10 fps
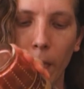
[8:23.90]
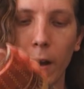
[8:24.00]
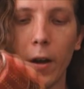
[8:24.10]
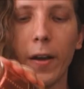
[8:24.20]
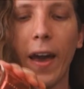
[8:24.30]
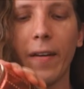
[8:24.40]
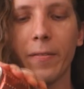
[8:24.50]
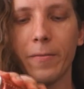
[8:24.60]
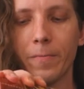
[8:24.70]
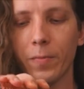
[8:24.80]
Okay,
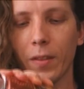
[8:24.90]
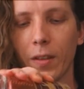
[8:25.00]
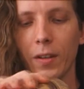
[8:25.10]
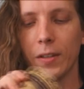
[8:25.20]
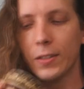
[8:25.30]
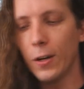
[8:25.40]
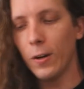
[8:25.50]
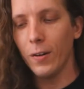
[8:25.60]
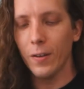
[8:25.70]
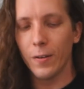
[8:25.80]

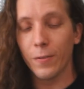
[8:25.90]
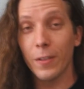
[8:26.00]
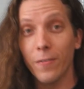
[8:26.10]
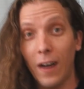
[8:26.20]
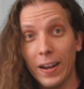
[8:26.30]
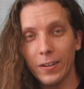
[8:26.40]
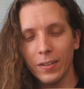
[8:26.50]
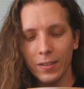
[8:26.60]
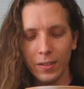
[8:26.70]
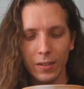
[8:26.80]
so for the
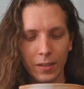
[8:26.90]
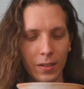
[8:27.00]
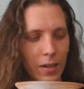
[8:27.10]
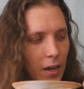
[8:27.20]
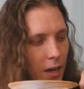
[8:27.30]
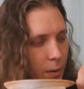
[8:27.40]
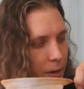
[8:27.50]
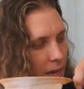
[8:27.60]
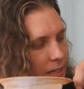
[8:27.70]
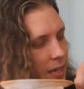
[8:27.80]
final, we
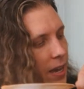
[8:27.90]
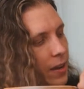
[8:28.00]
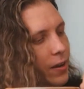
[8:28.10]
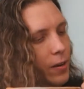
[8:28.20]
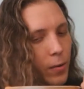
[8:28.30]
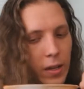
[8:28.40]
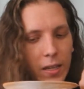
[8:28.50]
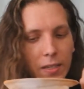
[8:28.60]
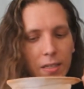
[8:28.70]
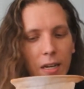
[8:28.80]
gotta take one of
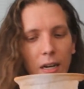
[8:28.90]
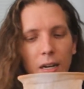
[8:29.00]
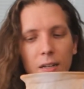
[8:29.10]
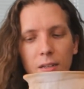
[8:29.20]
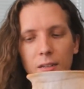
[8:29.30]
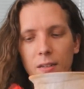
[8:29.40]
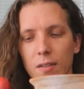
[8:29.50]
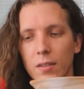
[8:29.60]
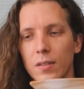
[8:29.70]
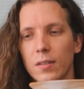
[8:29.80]
these
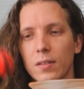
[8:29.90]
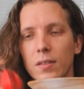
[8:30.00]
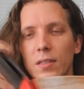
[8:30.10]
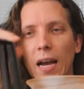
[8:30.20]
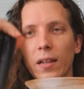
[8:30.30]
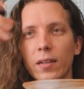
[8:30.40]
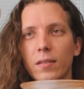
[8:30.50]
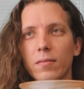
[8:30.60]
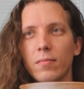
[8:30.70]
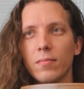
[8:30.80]

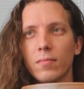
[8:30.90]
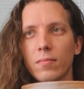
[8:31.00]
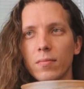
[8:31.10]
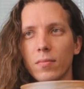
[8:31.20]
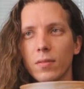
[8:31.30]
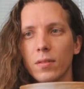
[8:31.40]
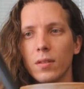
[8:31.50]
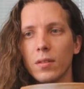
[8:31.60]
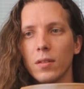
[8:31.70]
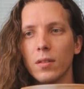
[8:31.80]
salad
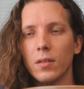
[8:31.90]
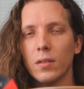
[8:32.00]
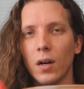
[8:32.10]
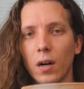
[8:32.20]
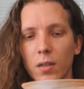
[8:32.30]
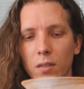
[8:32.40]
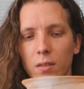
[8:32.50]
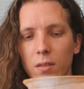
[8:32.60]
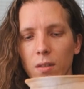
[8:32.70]
dongs.